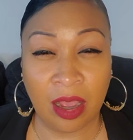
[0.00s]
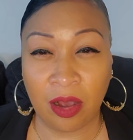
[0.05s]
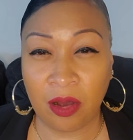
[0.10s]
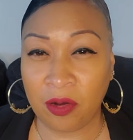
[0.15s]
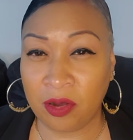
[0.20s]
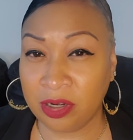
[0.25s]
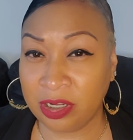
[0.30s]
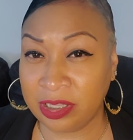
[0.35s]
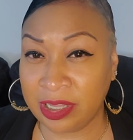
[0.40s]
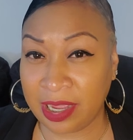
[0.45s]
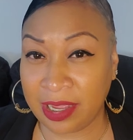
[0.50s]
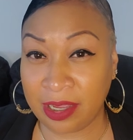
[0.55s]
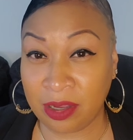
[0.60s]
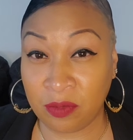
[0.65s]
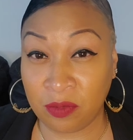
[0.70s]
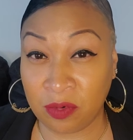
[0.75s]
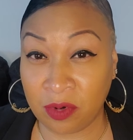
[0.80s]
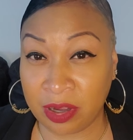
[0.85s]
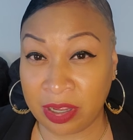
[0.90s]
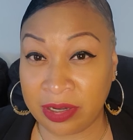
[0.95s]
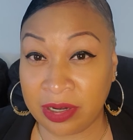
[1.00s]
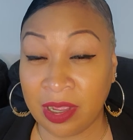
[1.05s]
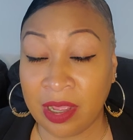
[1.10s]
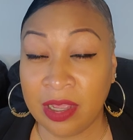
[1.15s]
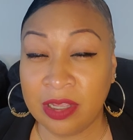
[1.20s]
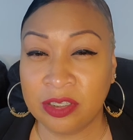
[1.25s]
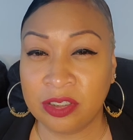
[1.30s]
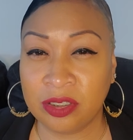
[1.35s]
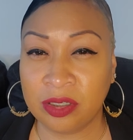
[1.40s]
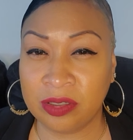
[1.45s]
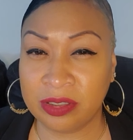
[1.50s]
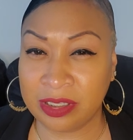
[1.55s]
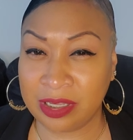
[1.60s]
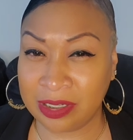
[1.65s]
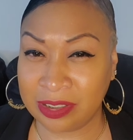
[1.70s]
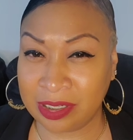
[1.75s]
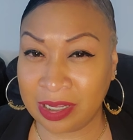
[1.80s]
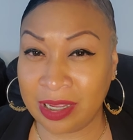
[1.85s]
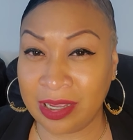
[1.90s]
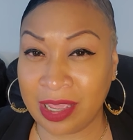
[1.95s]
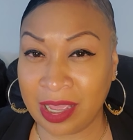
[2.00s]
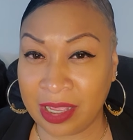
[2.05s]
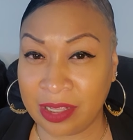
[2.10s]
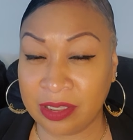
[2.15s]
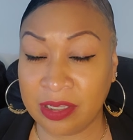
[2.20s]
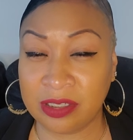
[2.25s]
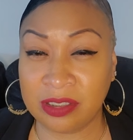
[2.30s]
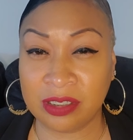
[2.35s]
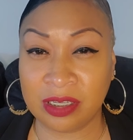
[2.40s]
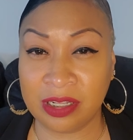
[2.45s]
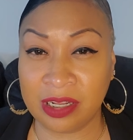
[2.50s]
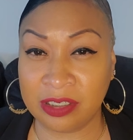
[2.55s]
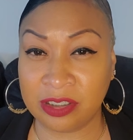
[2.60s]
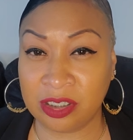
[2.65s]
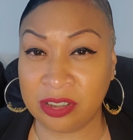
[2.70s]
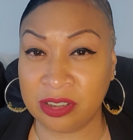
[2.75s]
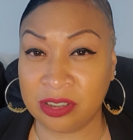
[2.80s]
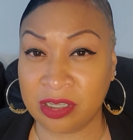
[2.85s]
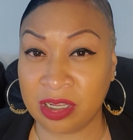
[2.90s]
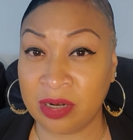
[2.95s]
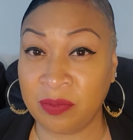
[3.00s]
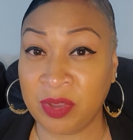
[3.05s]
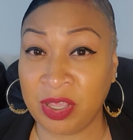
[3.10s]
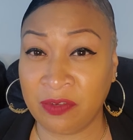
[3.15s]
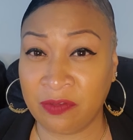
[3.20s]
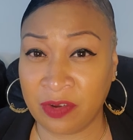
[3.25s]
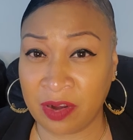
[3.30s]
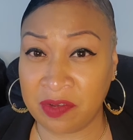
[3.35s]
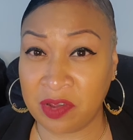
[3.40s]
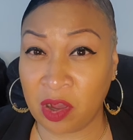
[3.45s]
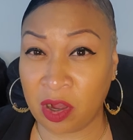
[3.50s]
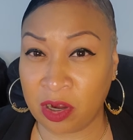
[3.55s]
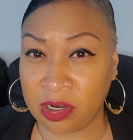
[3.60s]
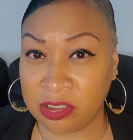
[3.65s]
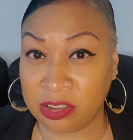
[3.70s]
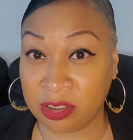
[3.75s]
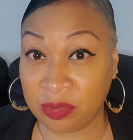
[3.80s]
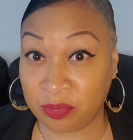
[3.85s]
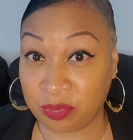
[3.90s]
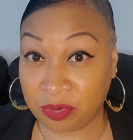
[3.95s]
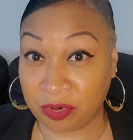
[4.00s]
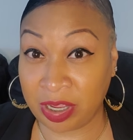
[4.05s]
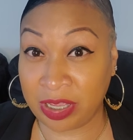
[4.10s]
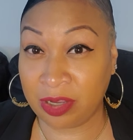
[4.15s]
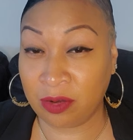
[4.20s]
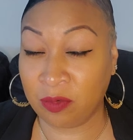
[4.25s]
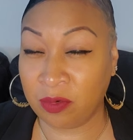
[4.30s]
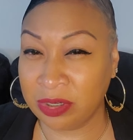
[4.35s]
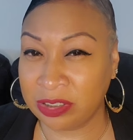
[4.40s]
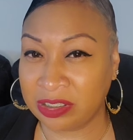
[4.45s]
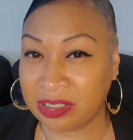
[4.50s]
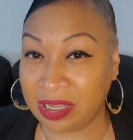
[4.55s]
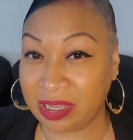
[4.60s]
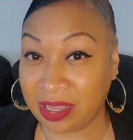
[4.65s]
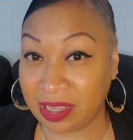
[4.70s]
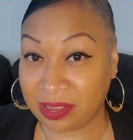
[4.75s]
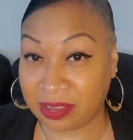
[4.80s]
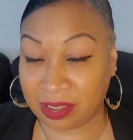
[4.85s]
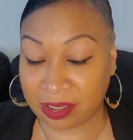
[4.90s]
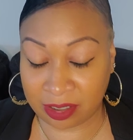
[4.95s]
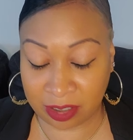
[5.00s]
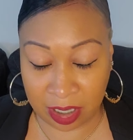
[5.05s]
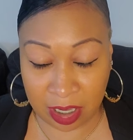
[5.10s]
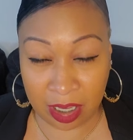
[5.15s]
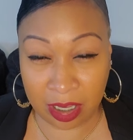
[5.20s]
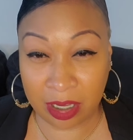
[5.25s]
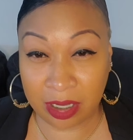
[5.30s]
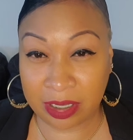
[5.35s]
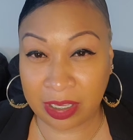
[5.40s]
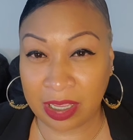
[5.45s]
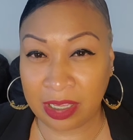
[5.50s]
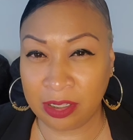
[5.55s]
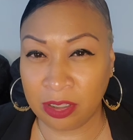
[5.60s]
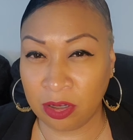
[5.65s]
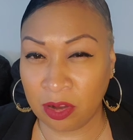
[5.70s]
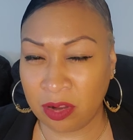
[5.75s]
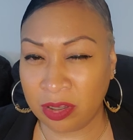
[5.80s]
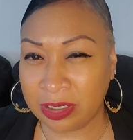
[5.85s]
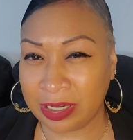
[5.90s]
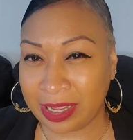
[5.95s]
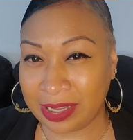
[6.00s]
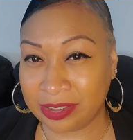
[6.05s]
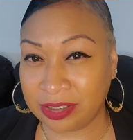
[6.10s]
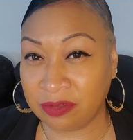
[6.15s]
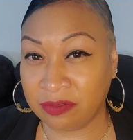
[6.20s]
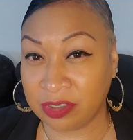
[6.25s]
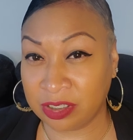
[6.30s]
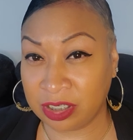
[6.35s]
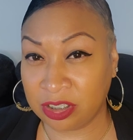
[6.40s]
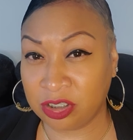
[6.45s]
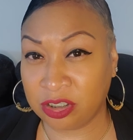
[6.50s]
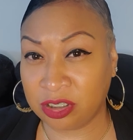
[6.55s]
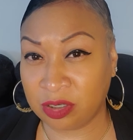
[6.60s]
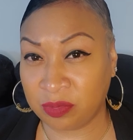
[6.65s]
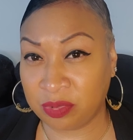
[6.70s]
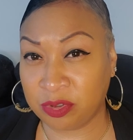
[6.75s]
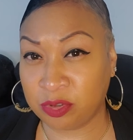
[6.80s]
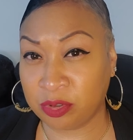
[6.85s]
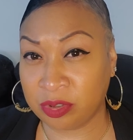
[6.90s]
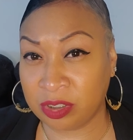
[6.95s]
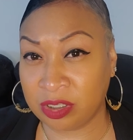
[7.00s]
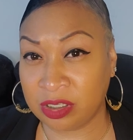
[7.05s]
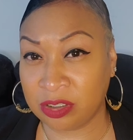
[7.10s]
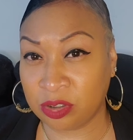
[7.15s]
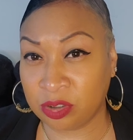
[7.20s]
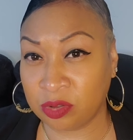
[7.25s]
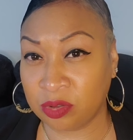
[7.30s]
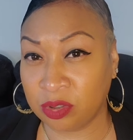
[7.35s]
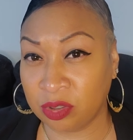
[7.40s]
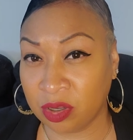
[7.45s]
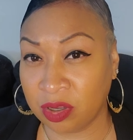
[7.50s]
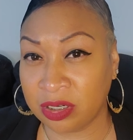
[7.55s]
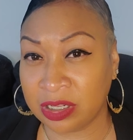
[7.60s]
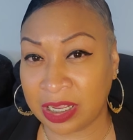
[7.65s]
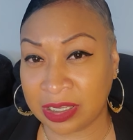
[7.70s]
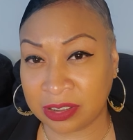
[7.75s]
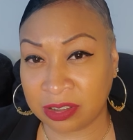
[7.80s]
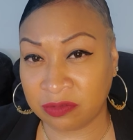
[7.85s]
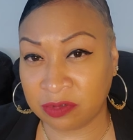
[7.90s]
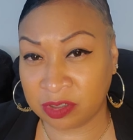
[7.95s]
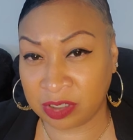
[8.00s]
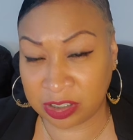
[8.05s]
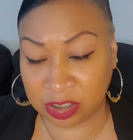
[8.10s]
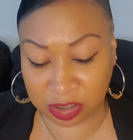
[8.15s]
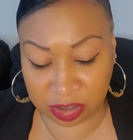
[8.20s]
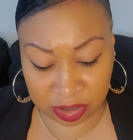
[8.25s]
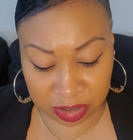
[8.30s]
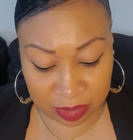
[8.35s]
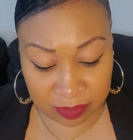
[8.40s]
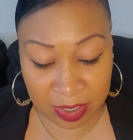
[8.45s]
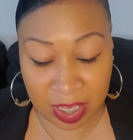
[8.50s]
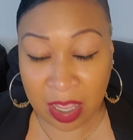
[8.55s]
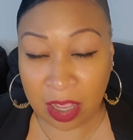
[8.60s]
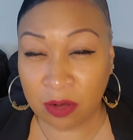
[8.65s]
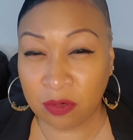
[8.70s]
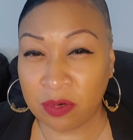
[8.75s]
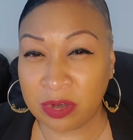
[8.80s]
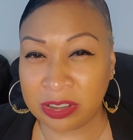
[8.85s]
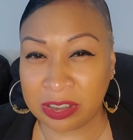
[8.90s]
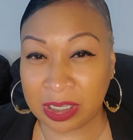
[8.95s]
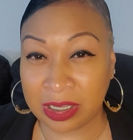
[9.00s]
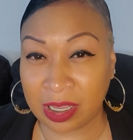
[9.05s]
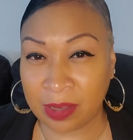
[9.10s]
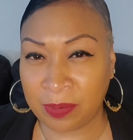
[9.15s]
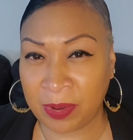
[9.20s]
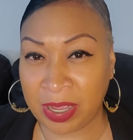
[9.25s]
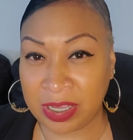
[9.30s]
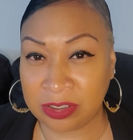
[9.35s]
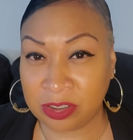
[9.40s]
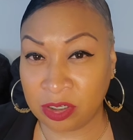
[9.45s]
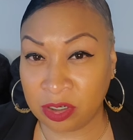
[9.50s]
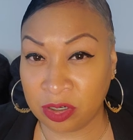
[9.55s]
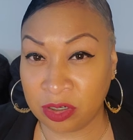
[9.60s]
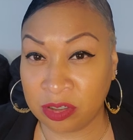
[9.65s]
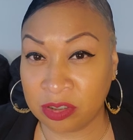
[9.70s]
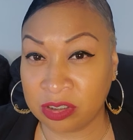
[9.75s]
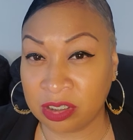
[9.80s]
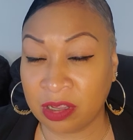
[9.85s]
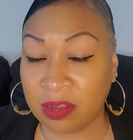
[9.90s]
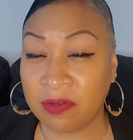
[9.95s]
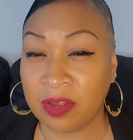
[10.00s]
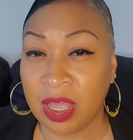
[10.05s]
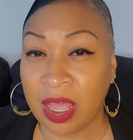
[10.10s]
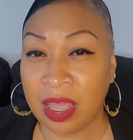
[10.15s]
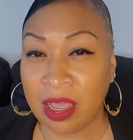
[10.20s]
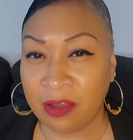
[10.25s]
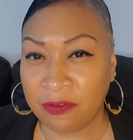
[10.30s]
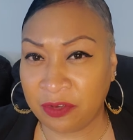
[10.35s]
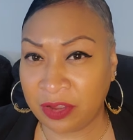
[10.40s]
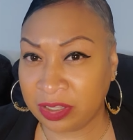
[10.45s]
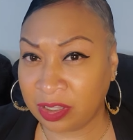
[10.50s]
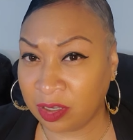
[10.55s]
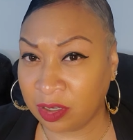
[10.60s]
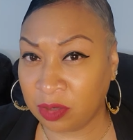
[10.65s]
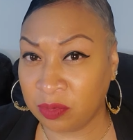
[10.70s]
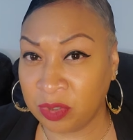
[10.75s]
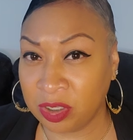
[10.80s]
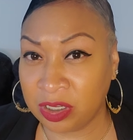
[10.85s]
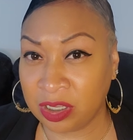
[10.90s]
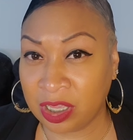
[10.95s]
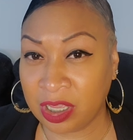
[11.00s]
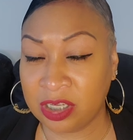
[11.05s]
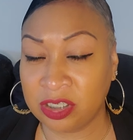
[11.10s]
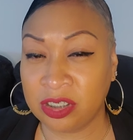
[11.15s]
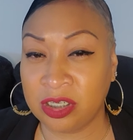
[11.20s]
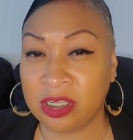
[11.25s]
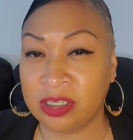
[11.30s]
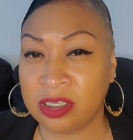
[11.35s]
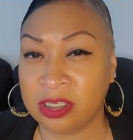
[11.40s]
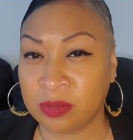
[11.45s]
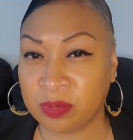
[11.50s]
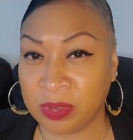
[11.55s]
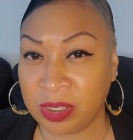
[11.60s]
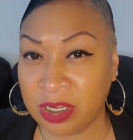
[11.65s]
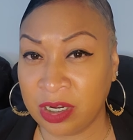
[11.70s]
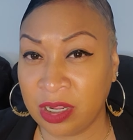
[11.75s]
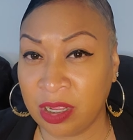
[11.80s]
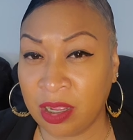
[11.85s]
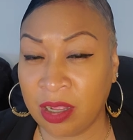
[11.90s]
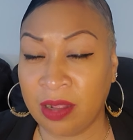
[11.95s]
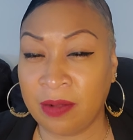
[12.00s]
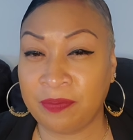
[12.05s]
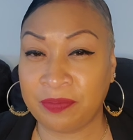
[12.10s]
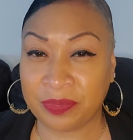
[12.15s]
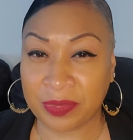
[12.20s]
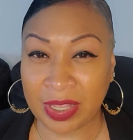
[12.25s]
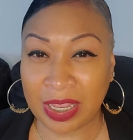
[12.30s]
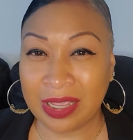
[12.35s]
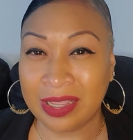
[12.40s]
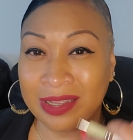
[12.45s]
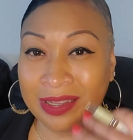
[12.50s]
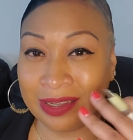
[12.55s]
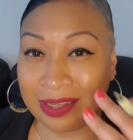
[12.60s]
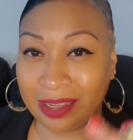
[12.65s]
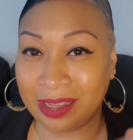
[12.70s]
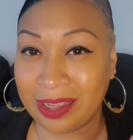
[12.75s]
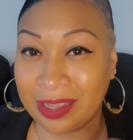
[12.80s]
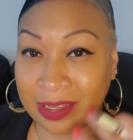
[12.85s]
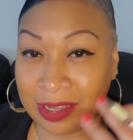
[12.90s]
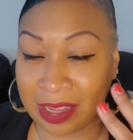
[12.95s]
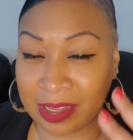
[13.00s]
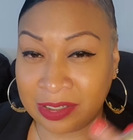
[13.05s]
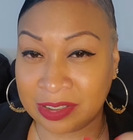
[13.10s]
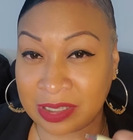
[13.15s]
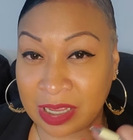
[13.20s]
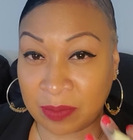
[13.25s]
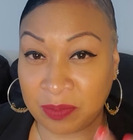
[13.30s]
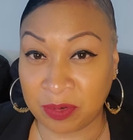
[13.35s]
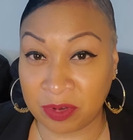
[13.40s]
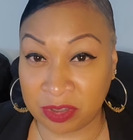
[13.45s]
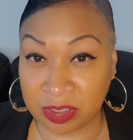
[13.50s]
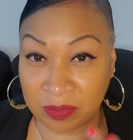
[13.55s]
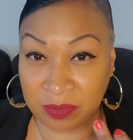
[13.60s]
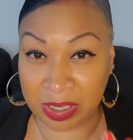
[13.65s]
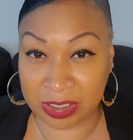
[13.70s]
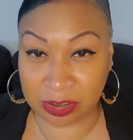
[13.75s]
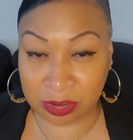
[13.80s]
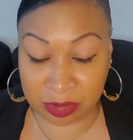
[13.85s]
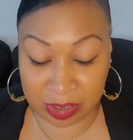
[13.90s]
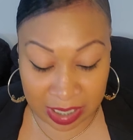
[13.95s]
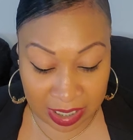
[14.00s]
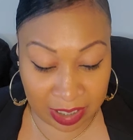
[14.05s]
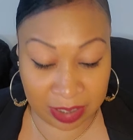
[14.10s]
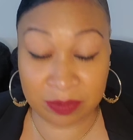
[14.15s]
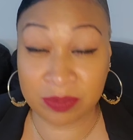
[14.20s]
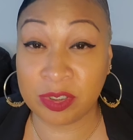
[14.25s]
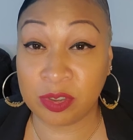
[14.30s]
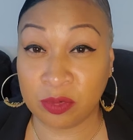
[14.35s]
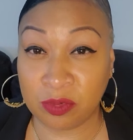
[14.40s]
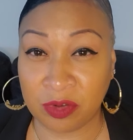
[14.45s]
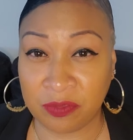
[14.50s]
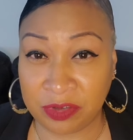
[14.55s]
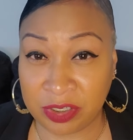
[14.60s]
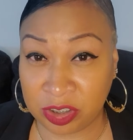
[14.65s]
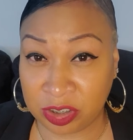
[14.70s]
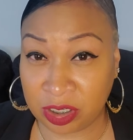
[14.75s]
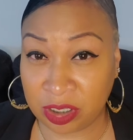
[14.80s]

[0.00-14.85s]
all of that in one. So this, again, this connection is going to be very hard to break once they get there, okay? Long-lasting relationship between these two, long-lasting relationship. Once they get past the hurdles of effective communication and display, and stop all the mental games with each